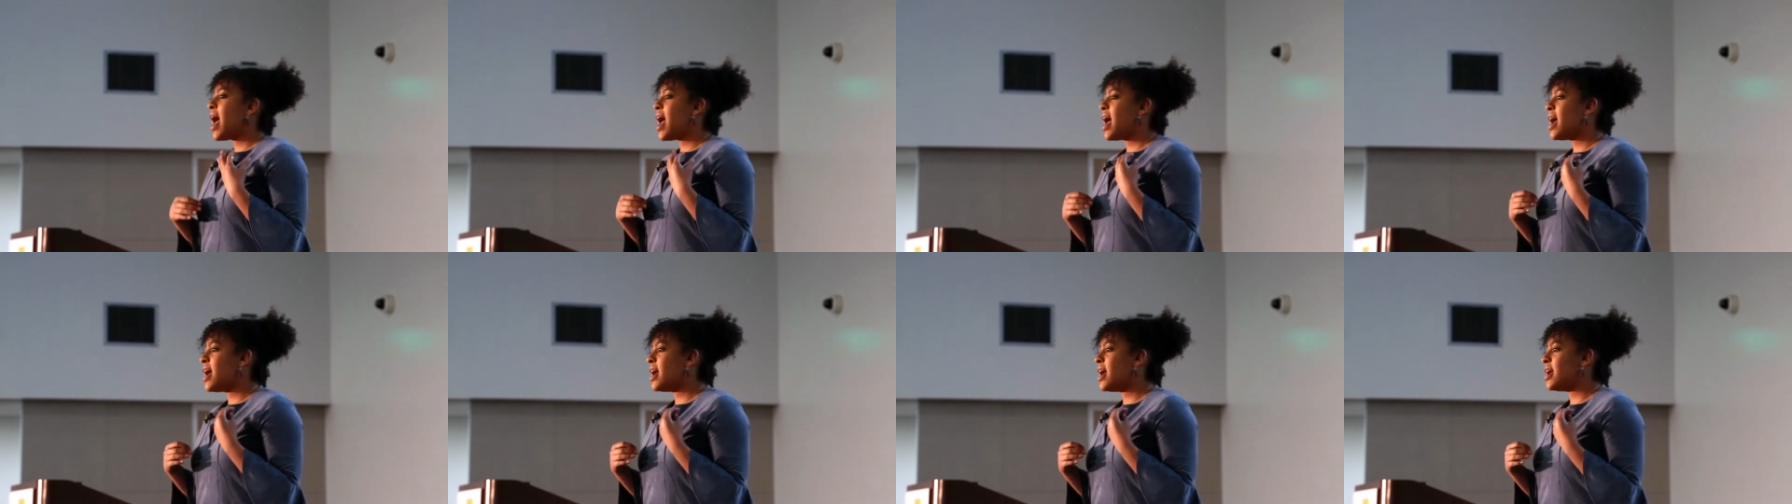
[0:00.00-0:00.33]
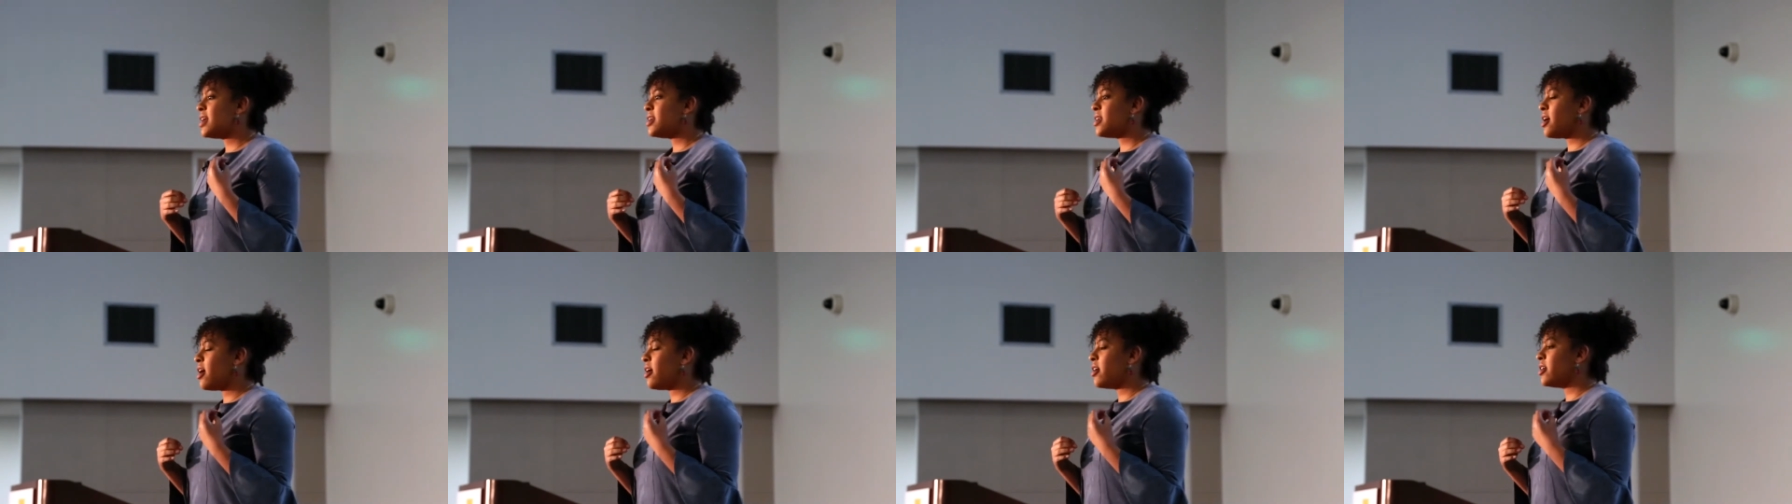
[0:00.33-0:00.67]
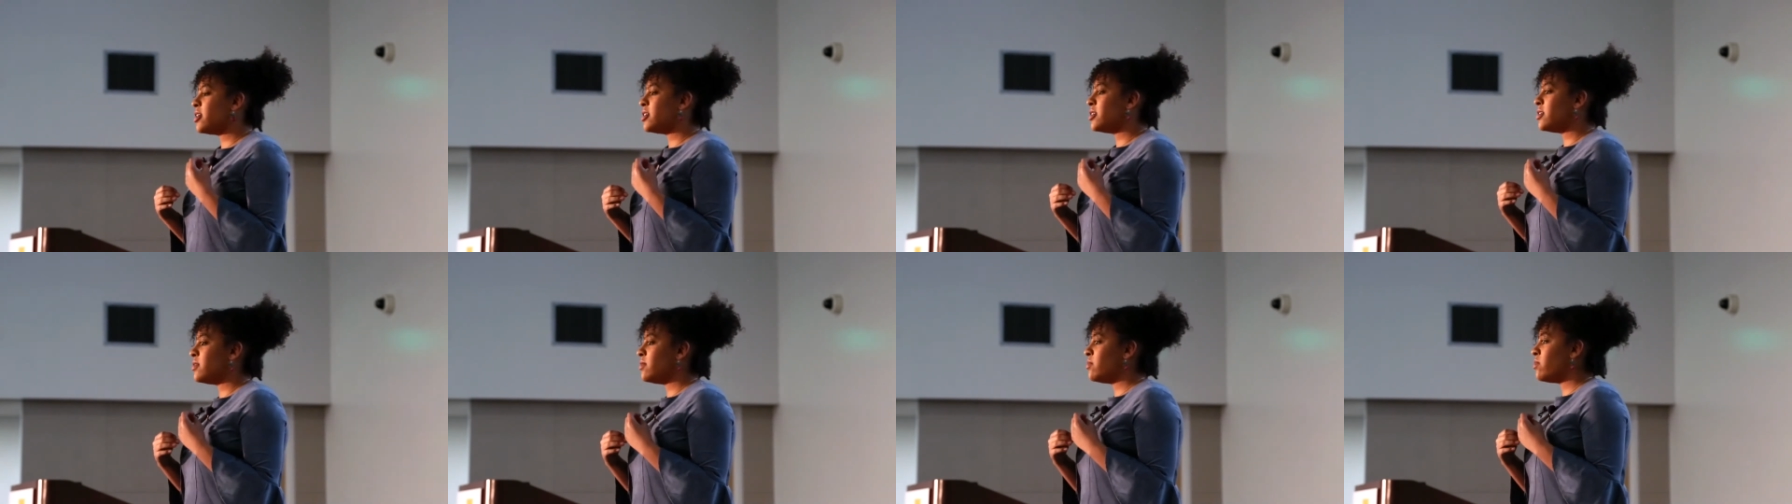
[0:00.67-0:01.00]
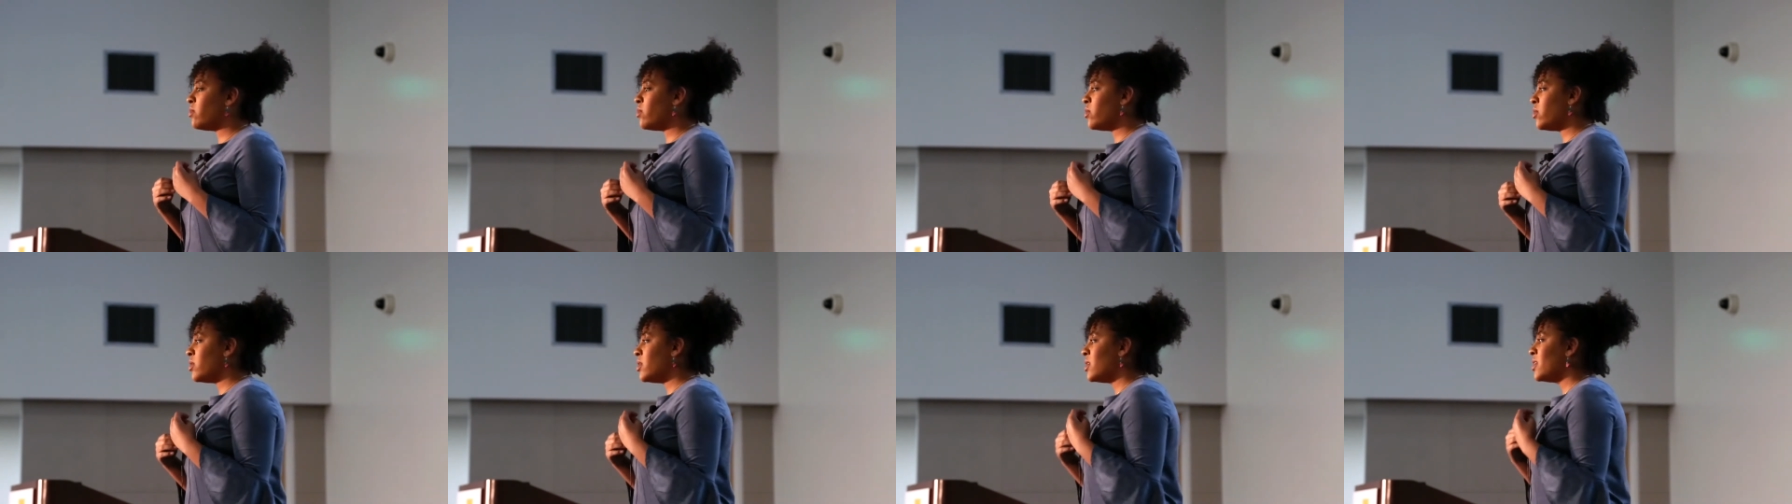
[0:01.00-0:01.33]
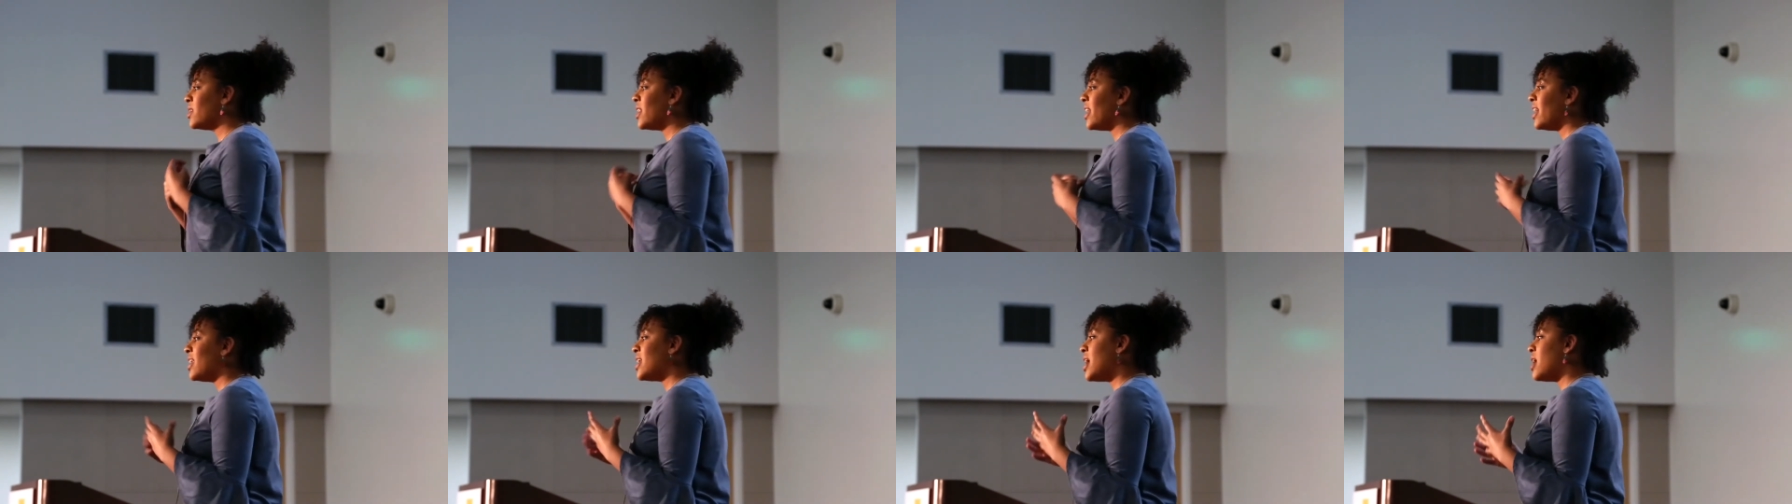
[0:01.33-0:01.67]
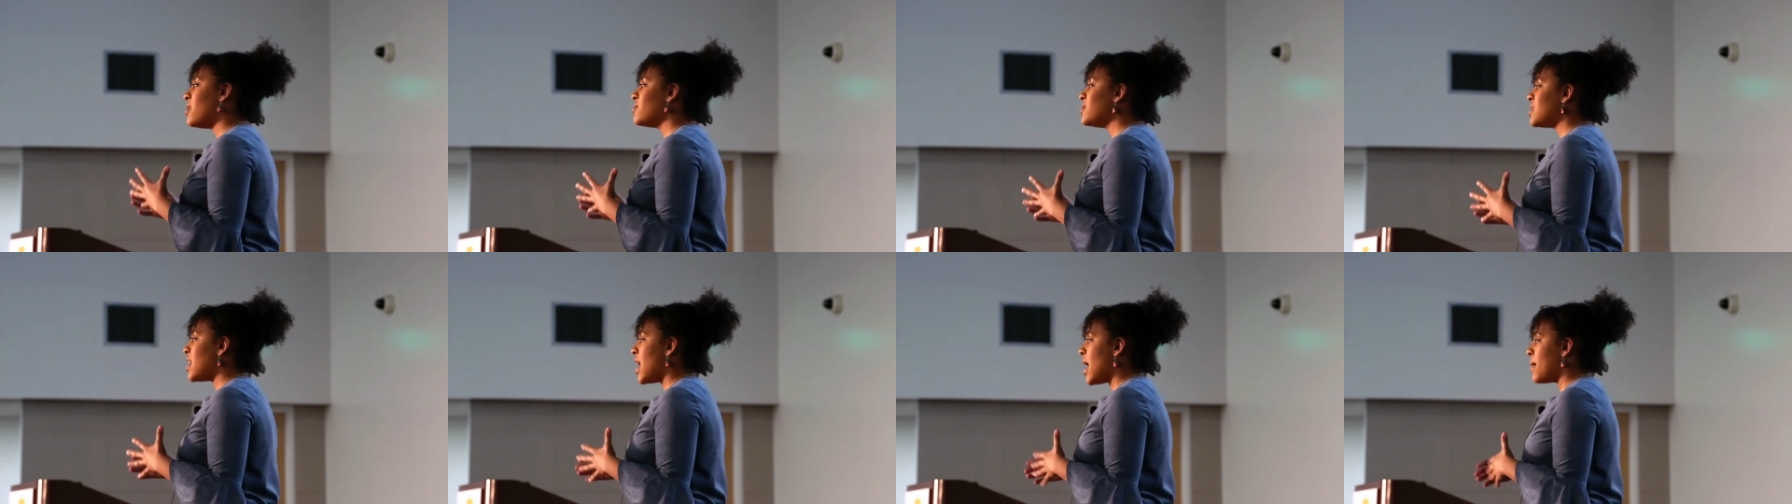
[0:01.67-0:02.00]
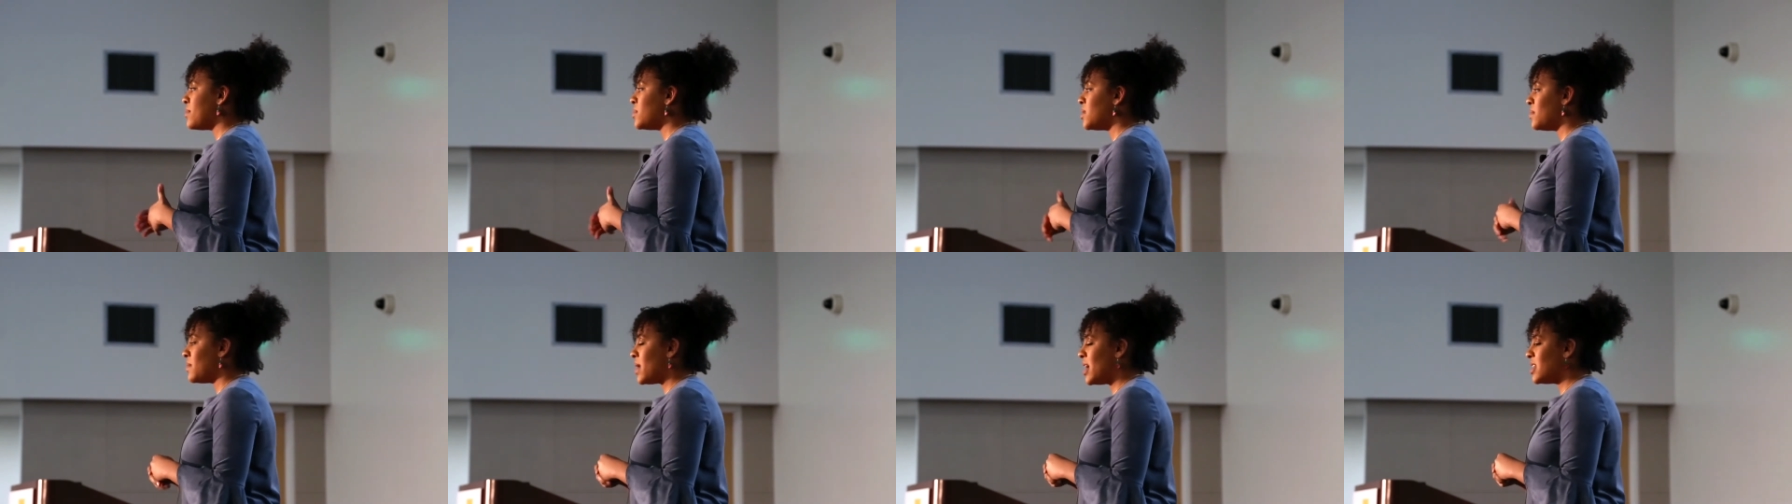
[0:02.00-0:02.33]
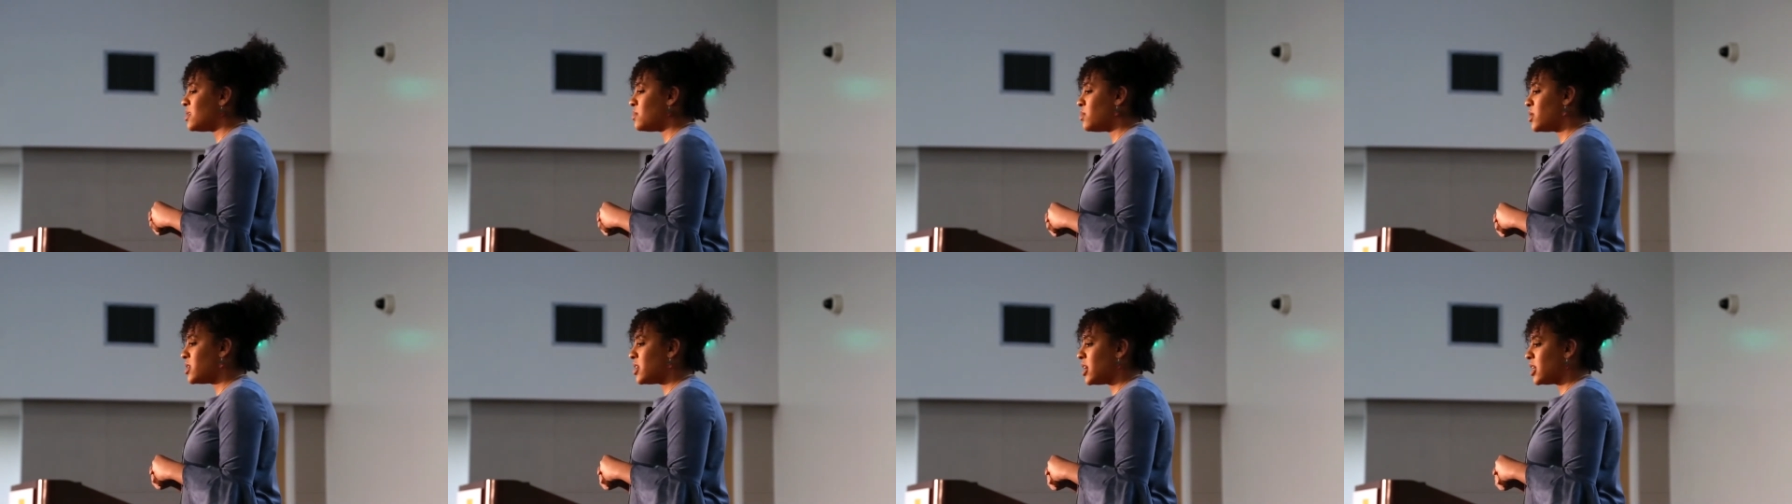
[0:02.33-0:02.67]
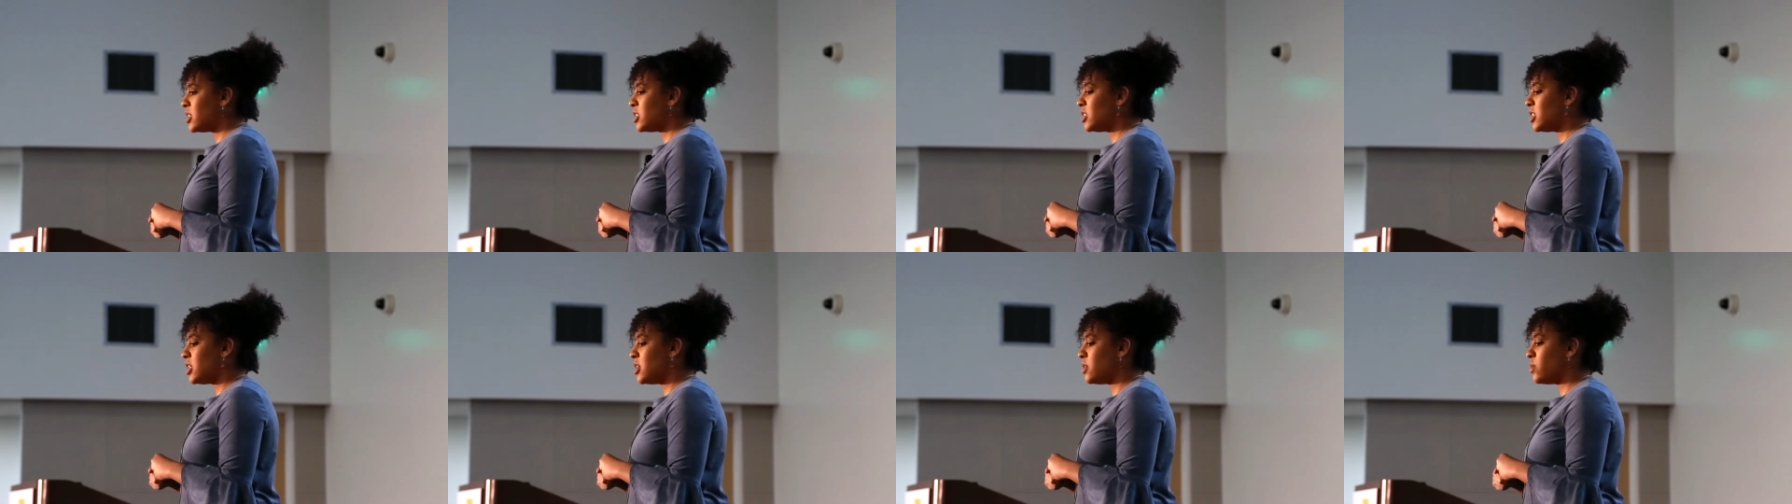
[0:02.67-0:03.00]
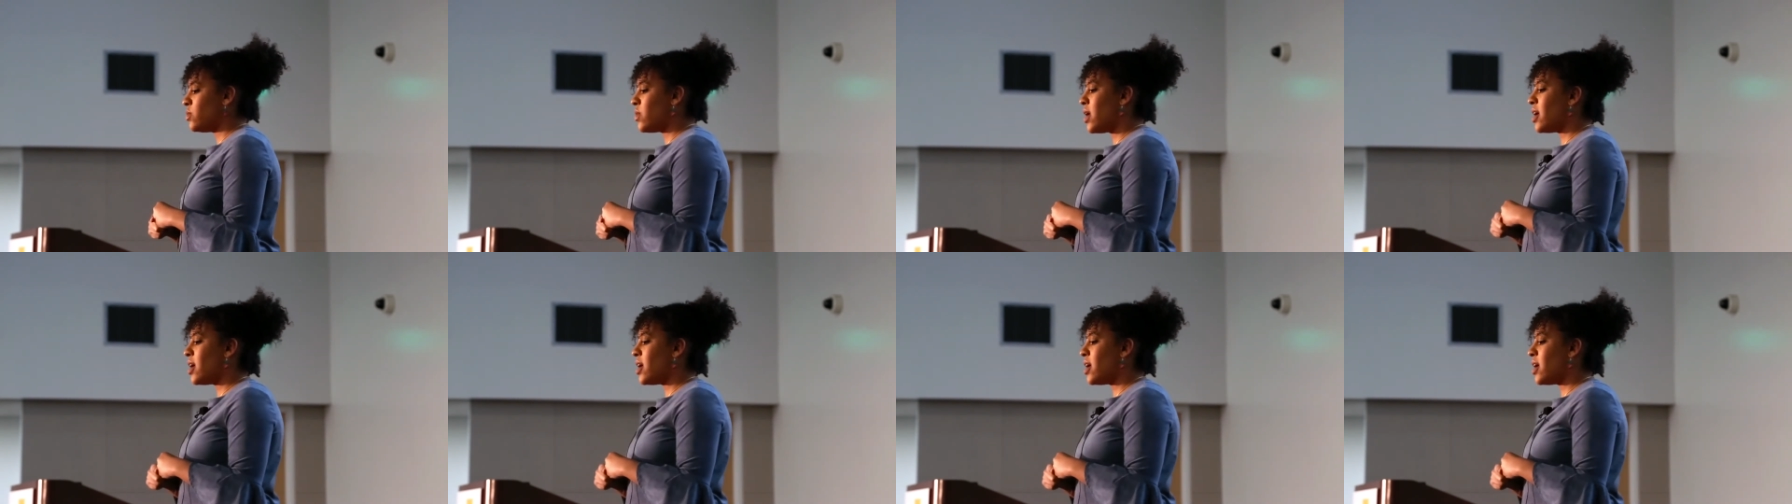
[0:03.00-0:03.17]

and are laid out to optimize production,